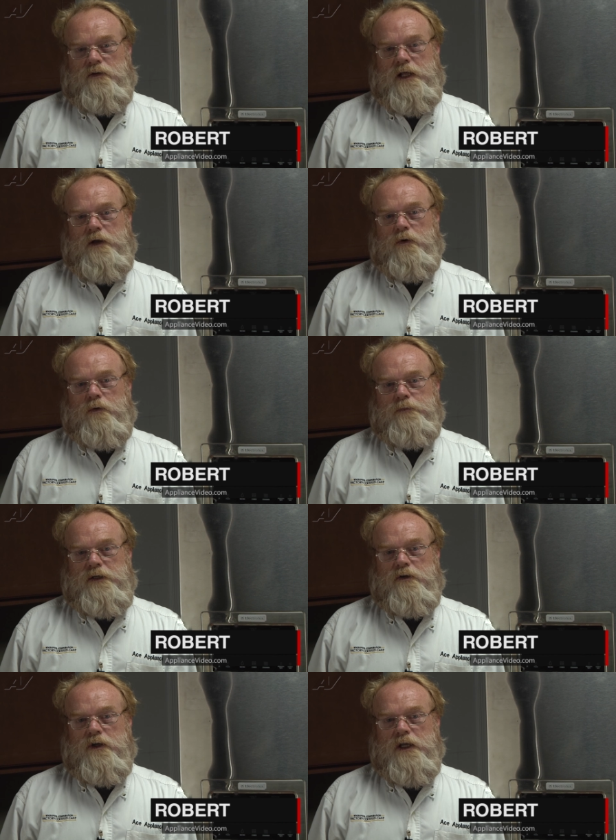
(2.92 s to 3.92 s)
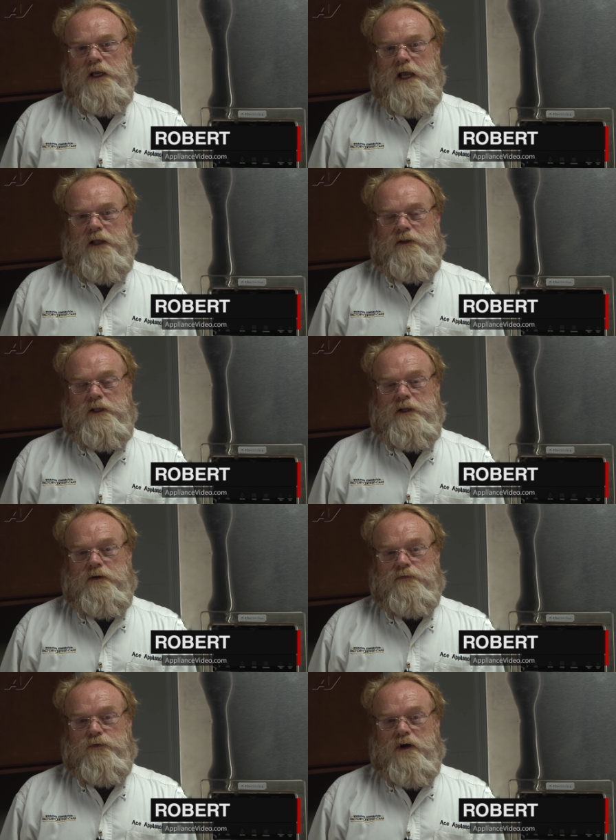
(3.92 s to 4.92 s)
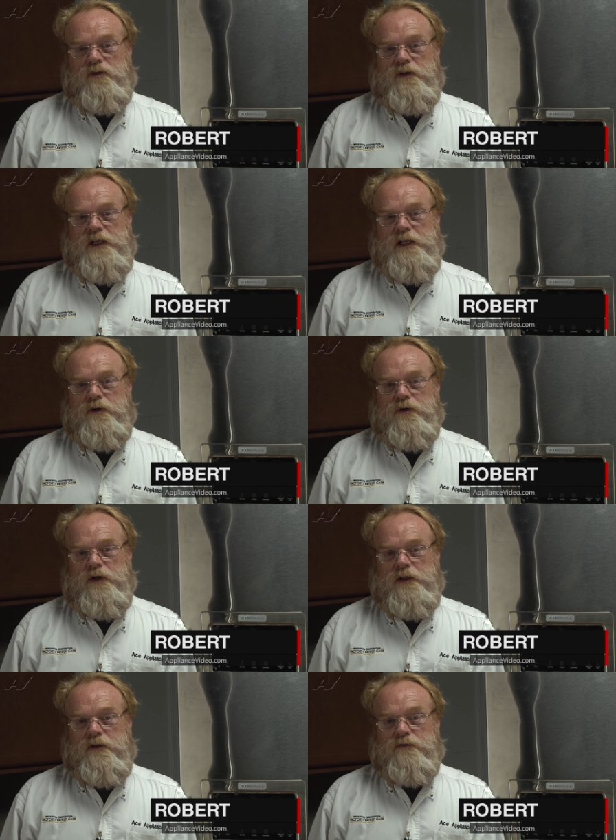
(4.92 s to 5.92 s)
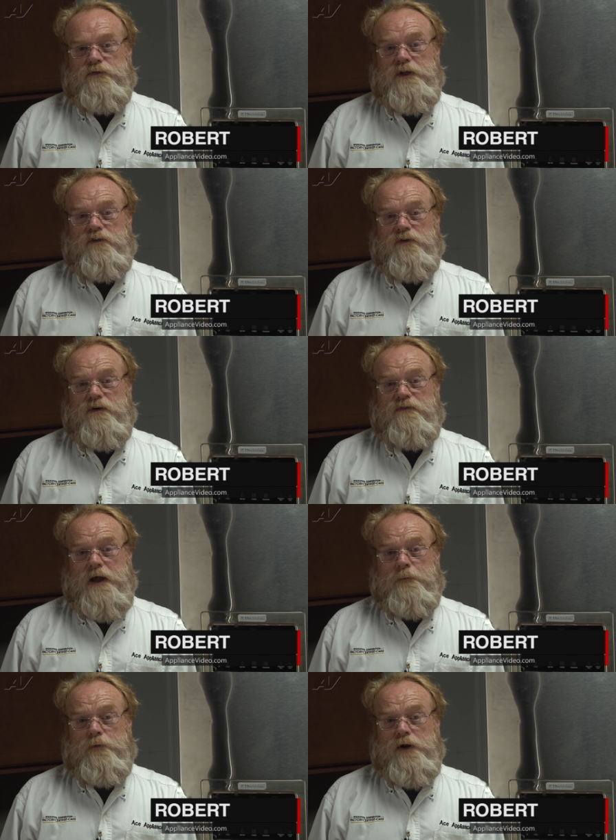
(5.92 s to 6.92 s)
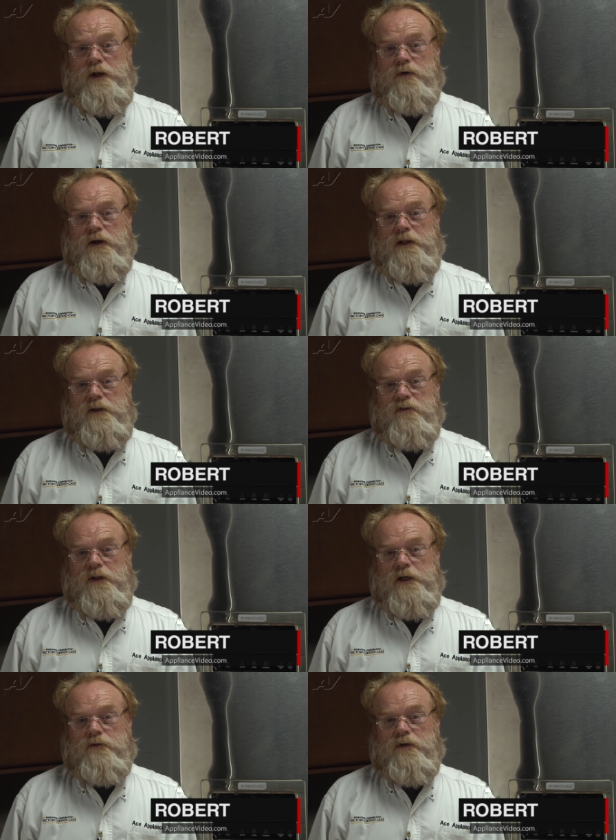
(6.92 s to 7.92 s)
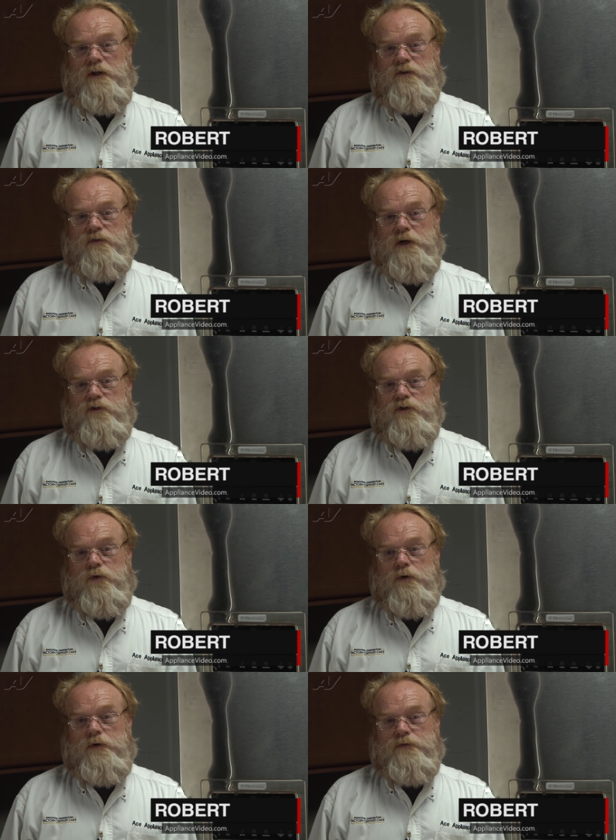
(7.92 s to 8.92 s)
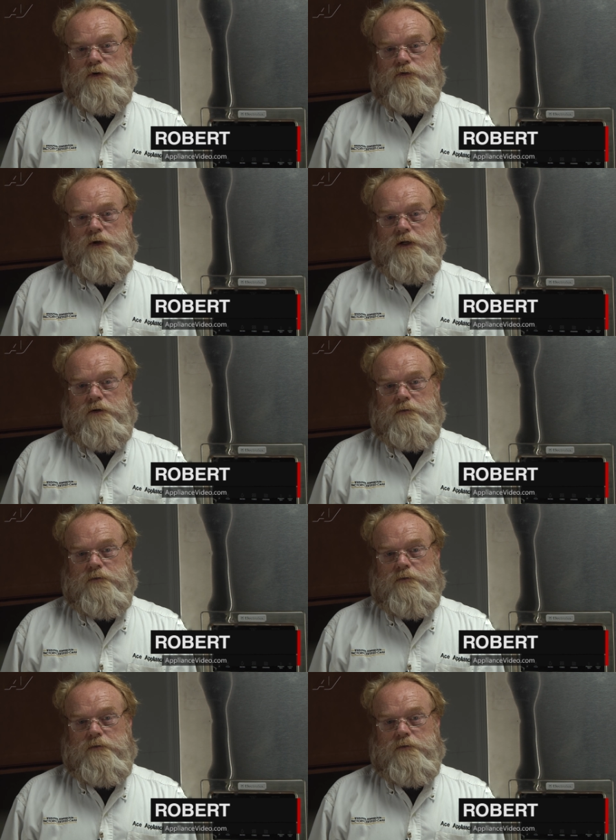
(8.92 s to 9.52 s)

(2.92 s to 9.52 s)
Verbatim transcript: Today we'll be looking at the defrost heater in the freezer evaporator on this Electrolux French door refrigerator.